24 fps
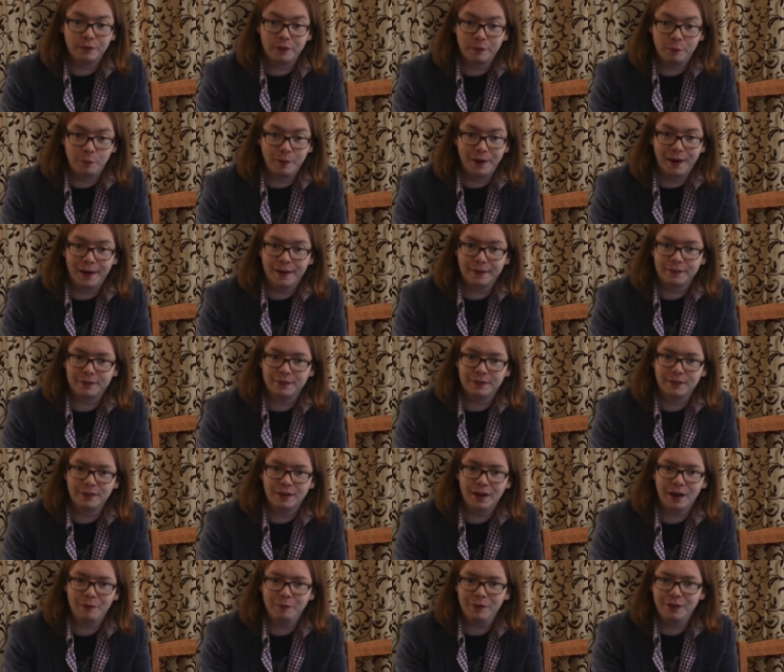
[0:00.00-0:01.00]
If we had
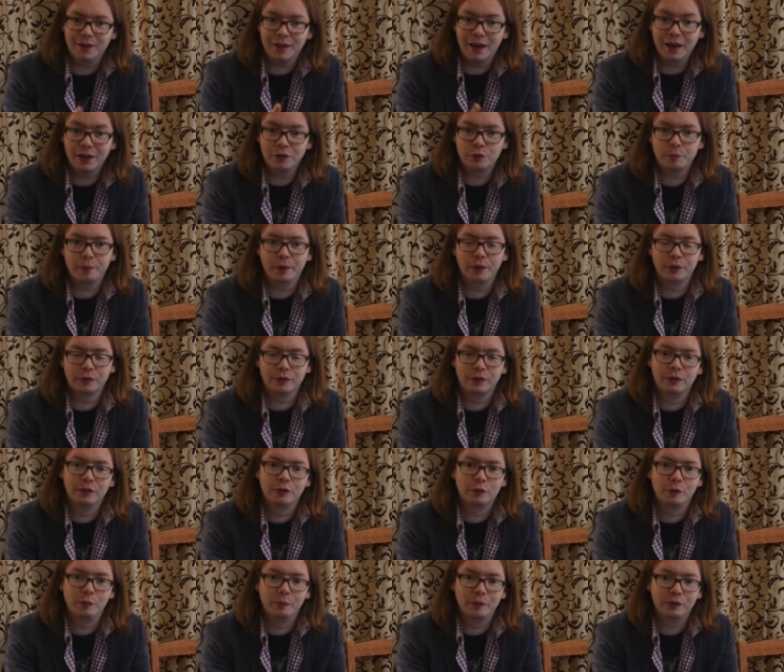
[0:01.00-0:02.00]
heavy gauge
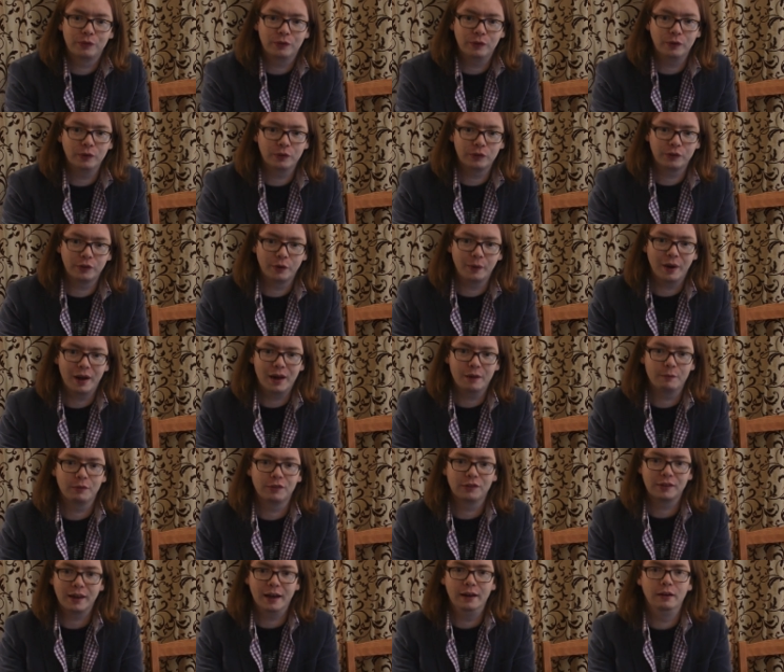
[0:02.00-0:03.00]
bosons, we must also have a
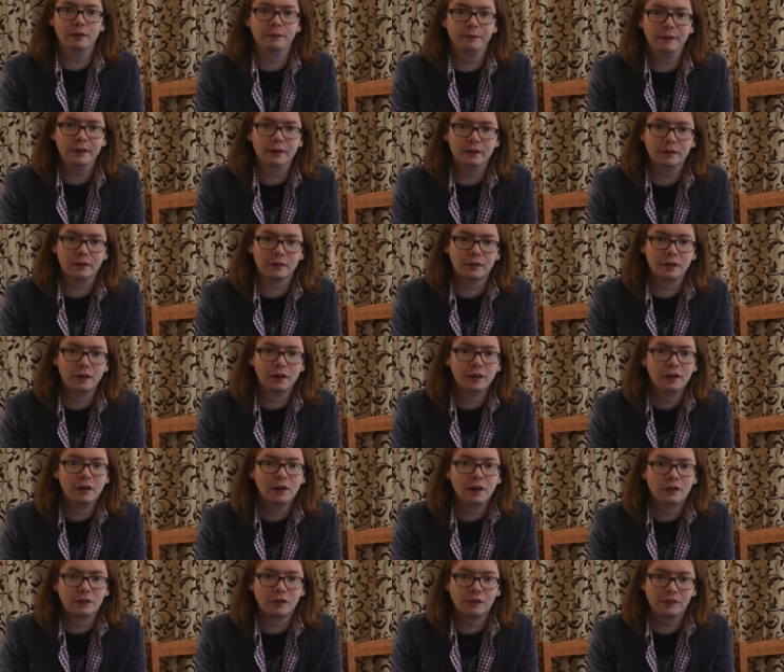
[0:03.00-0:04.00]
scalar field
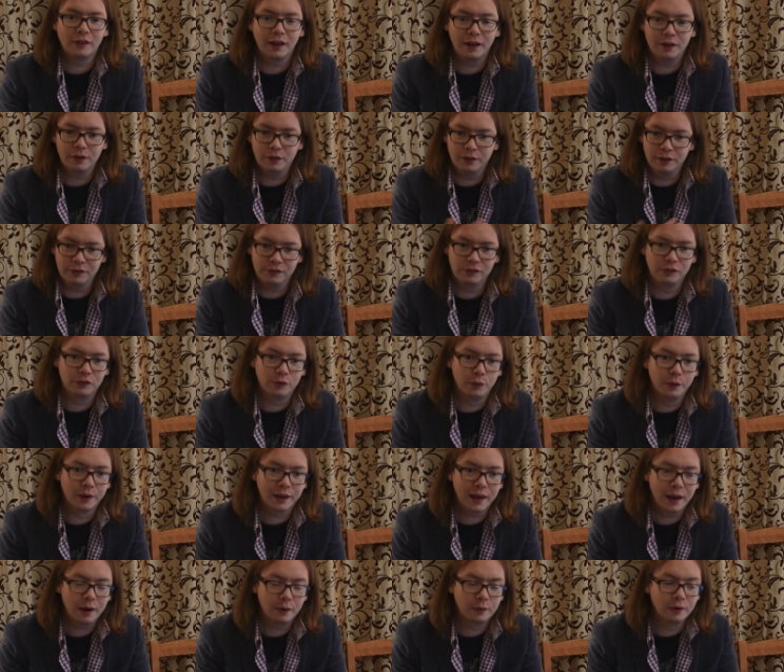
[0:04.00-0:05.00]
to take all this into
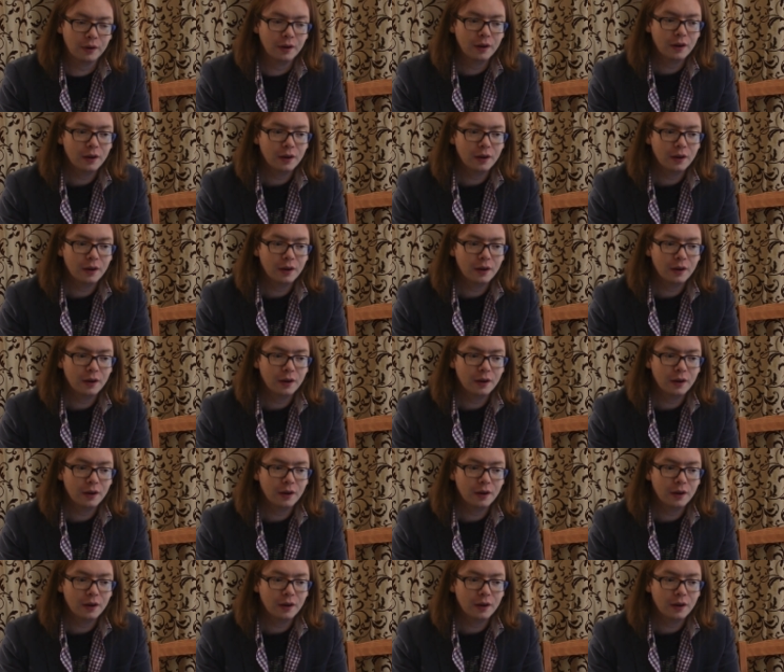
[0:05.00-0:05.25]
account.